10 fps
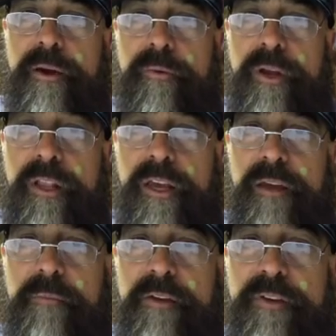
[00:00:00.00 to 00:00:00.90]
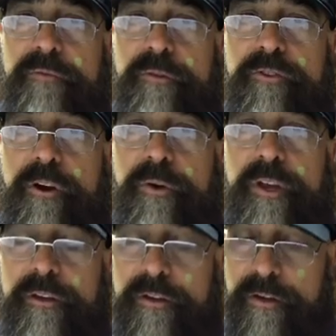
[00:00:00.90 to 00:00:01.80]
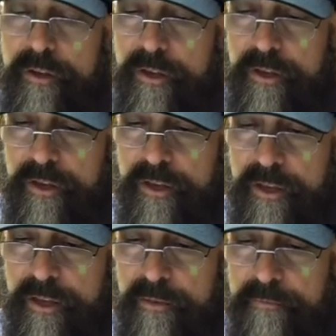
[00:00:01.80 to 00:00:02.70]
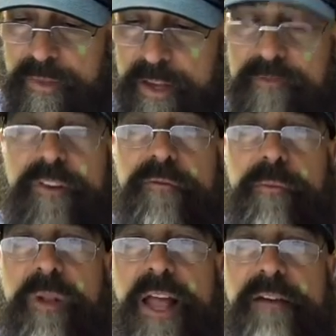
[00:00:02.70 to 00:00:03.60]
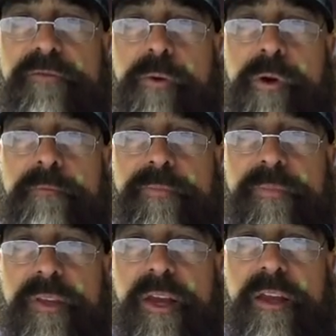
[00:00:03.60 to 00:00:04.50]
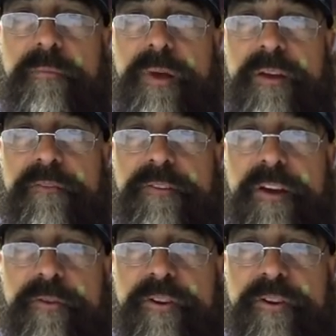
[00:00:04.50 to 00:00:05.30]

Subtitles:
really, my favorite token, and favorite platform, and favorite